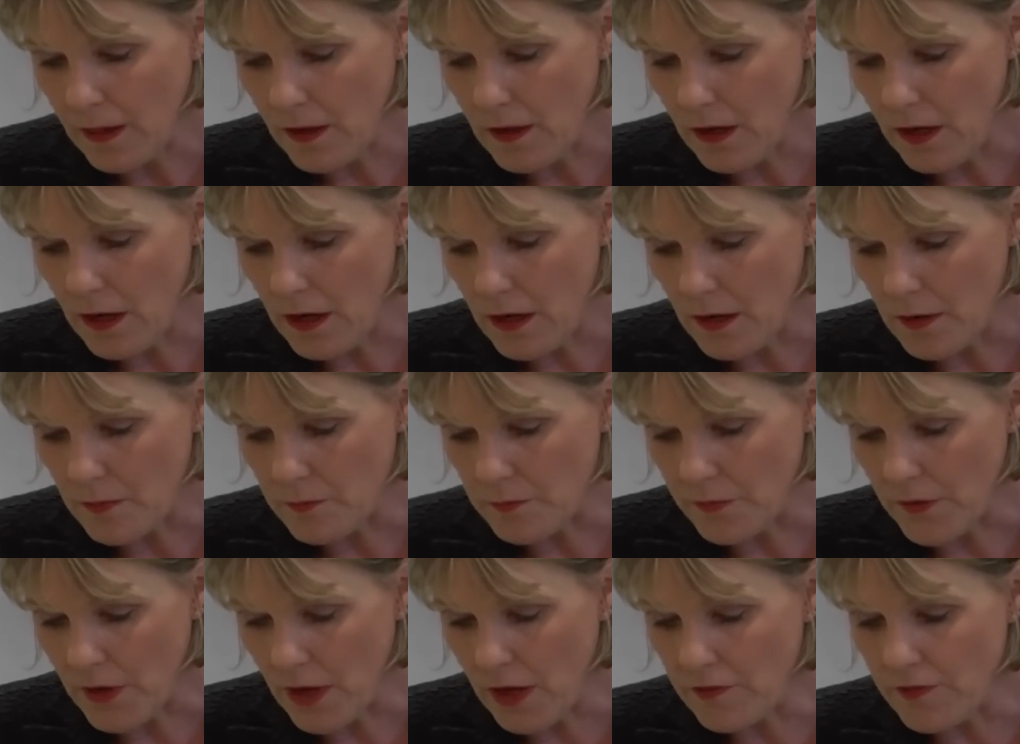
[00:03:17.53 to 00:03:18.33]

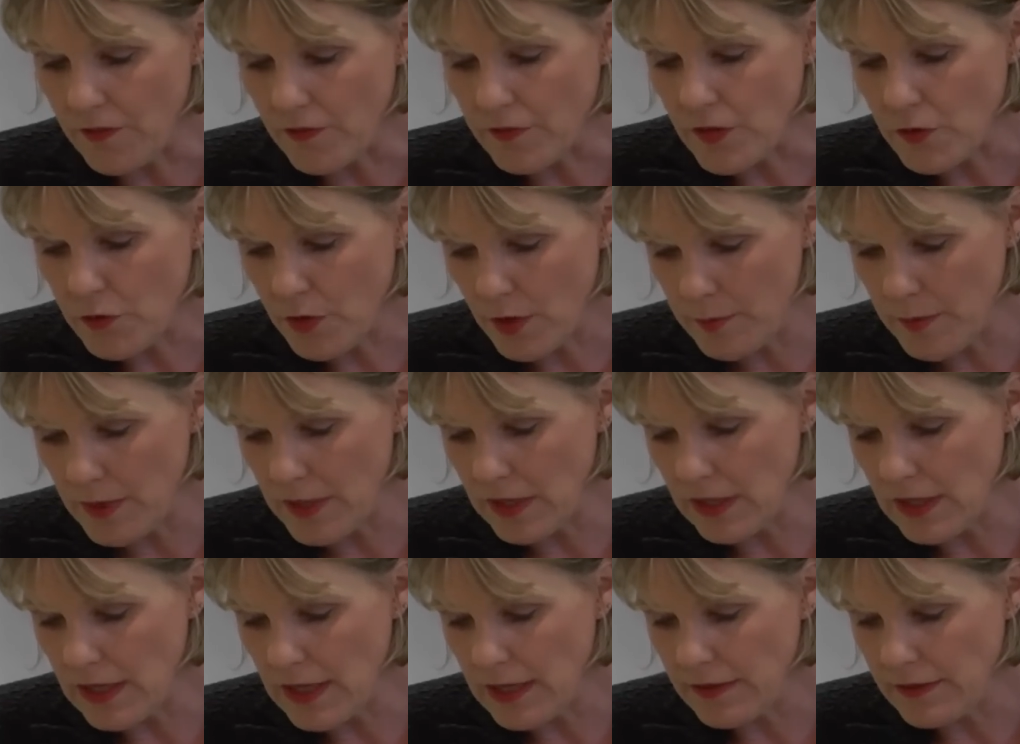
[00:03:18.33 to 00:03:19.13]
um, of
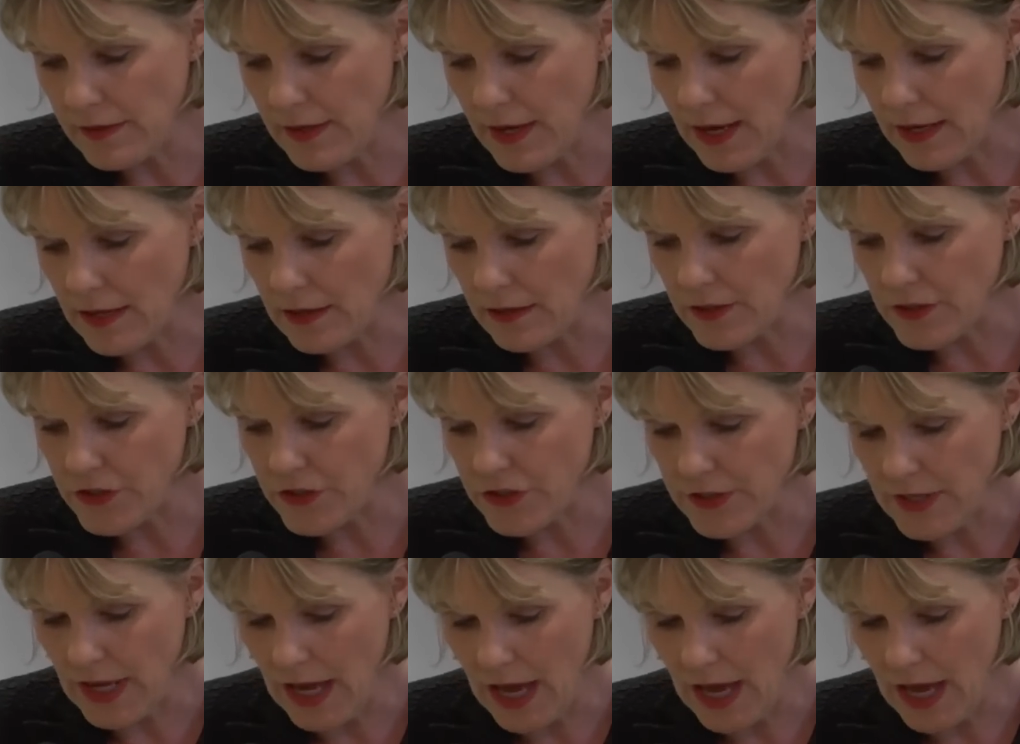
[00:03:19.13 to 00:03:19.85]
criminally negligent